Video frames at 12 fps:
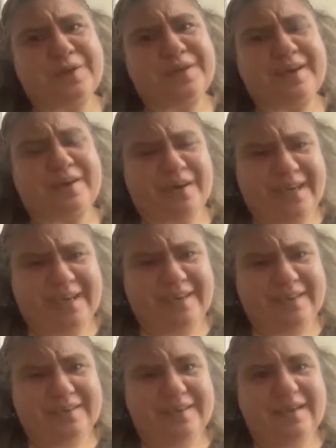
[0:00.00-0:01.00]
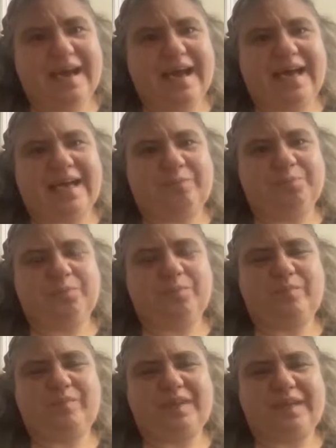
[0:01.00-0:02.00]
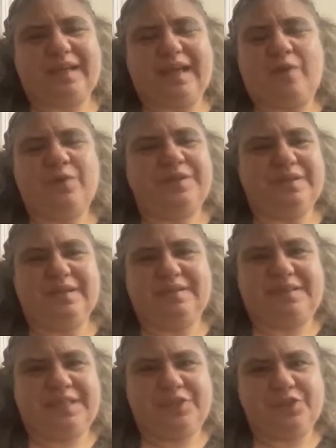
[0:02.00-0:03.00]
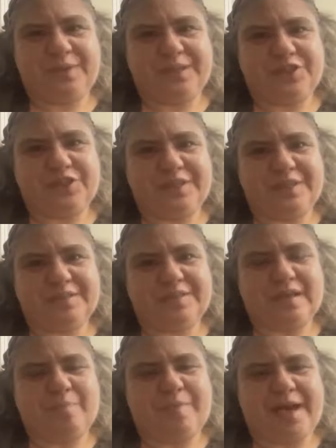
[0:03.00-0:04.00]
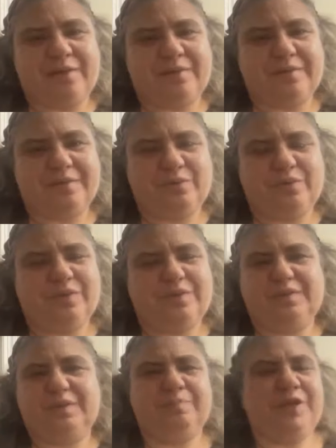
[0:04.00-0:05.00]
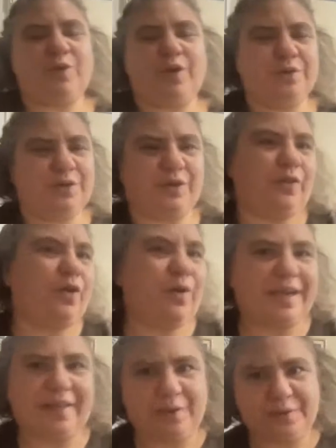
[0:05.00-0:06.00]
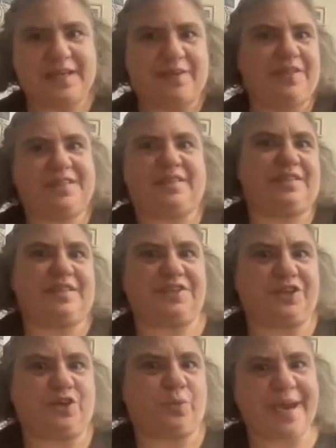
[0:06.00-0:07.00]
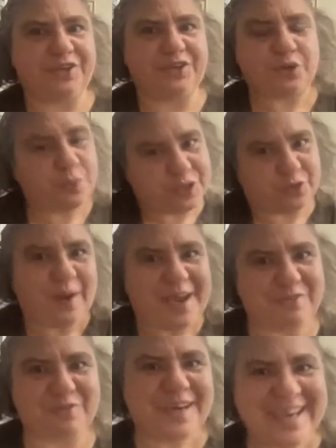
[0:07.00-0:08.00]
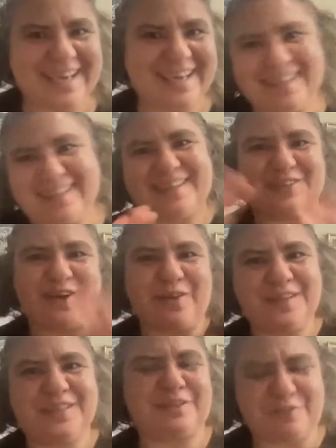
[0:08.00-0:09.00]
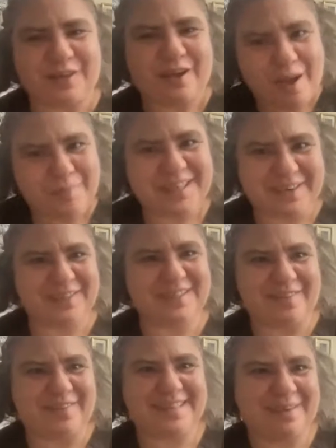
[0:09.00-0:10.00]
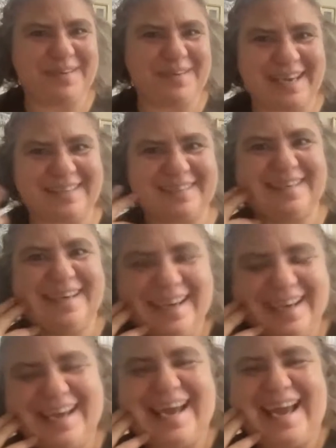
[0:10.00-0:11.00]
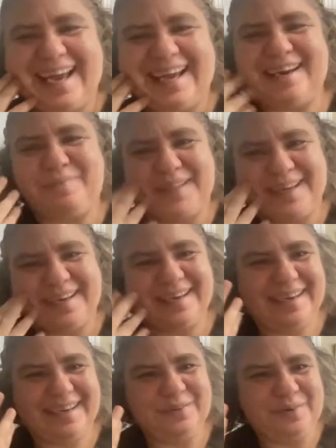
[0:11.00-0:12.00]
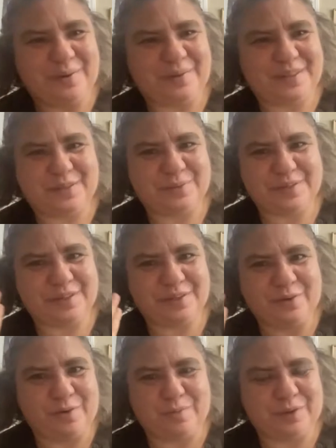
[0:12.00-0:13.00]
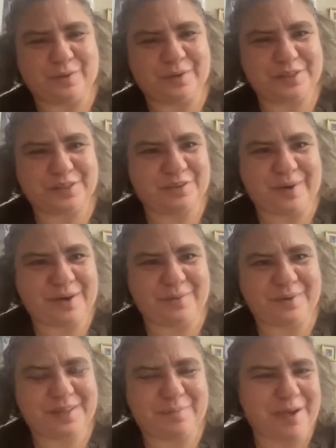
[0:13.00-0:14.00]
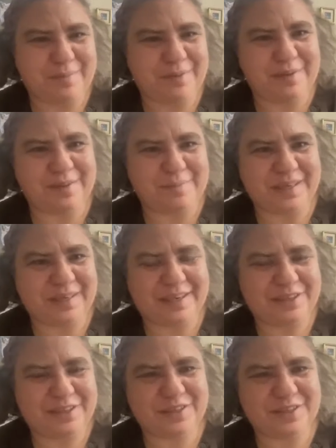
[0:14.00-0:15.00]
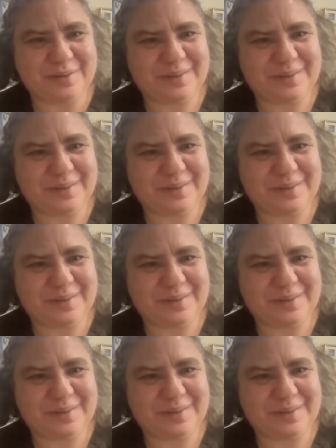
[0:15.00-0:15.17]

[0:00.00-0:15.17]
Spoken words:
Ordinaria. I would teach Christians about Mikrot Gedolot, and they would say, this is such a great Jewish way of reading, that there's all these different commentaries on the same text. And I'd be like, this was the normal Christian way to read the Bible in the Middle Ages too,